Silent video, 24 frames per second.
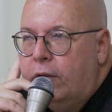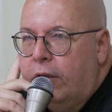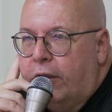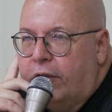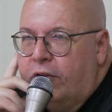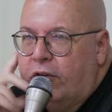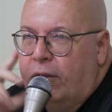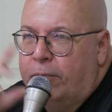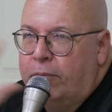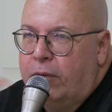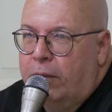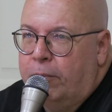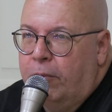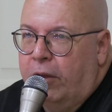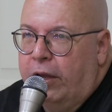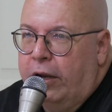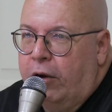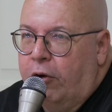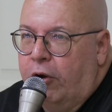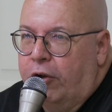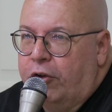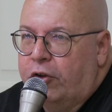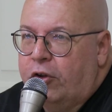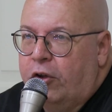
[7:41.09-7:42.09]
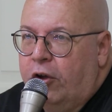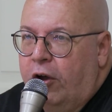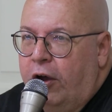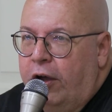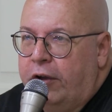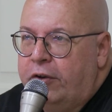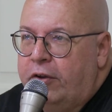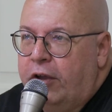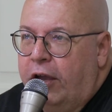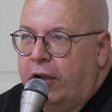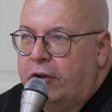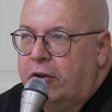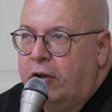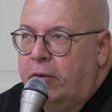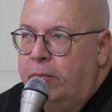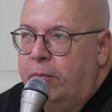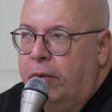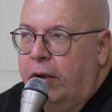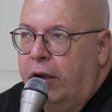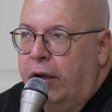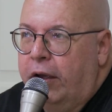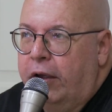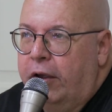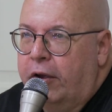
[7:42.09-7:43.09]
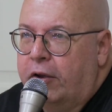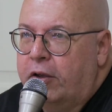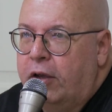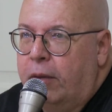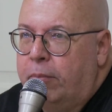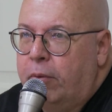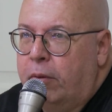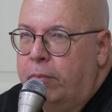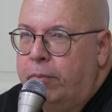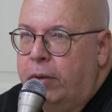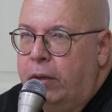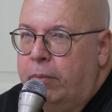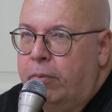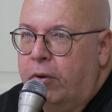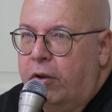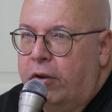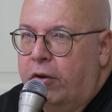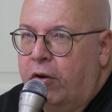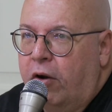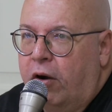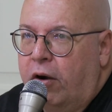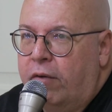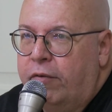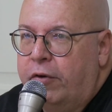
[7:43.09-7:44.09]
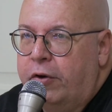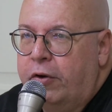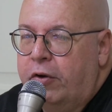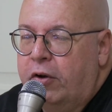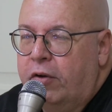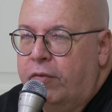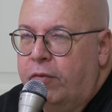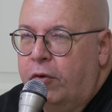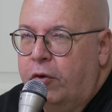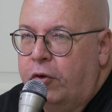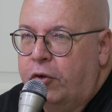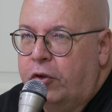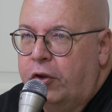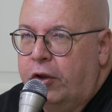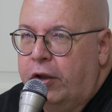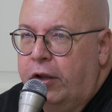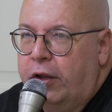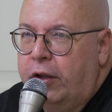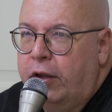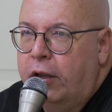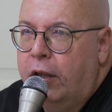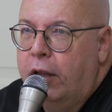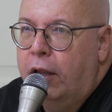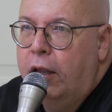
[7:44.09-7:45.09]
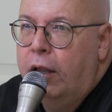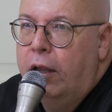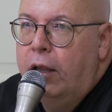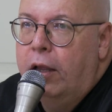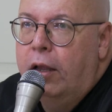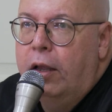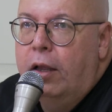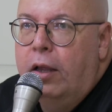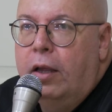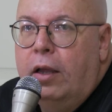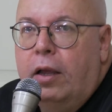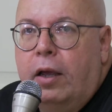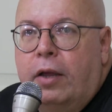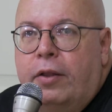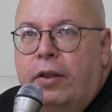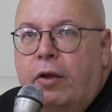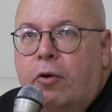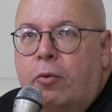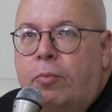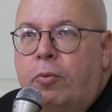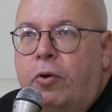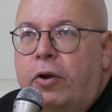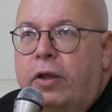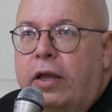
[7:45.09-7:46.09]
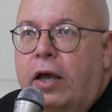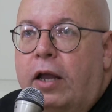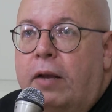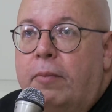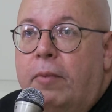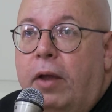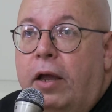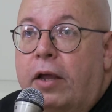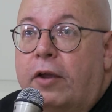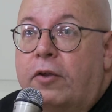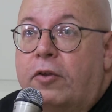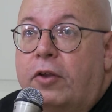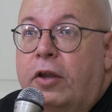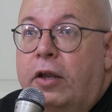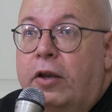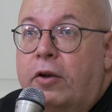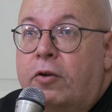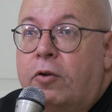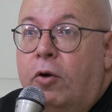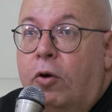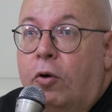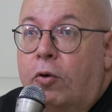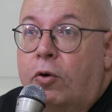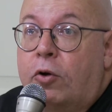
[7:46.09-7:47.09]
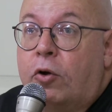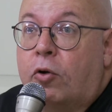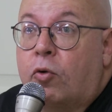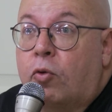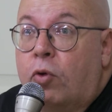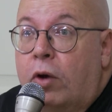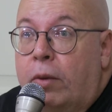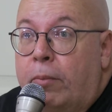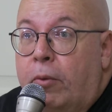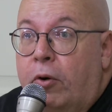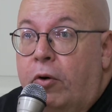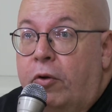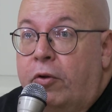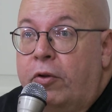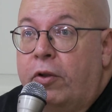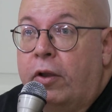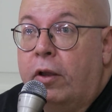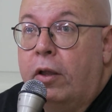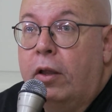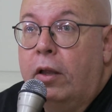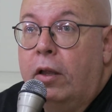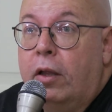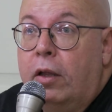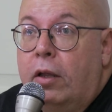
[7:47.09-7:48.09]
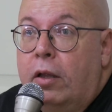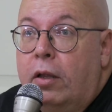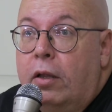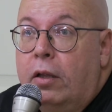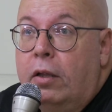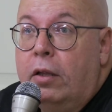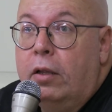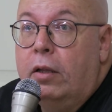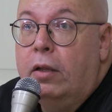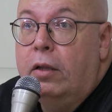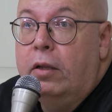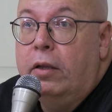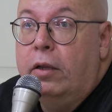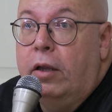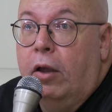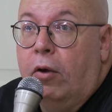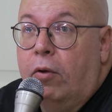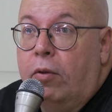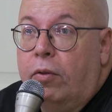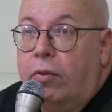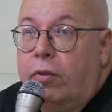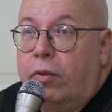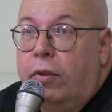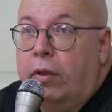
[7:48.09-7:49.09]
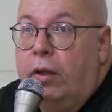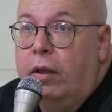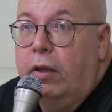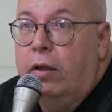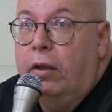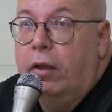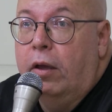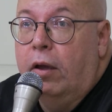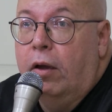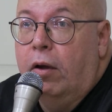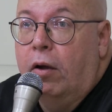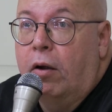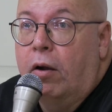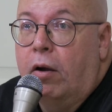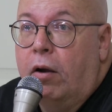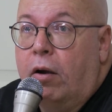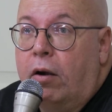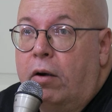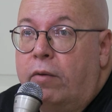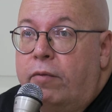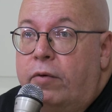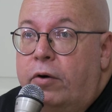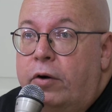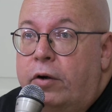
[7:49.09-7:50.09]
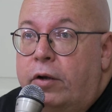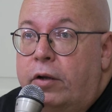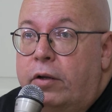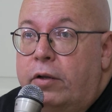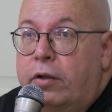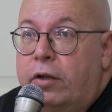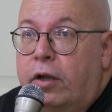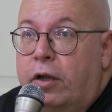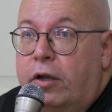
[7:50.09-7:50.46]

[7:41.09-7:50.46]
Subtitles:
Sometime later, I was contacted by a couple of people at Harvard University, and they were putting out a magazine called Crimmers. The Harvard,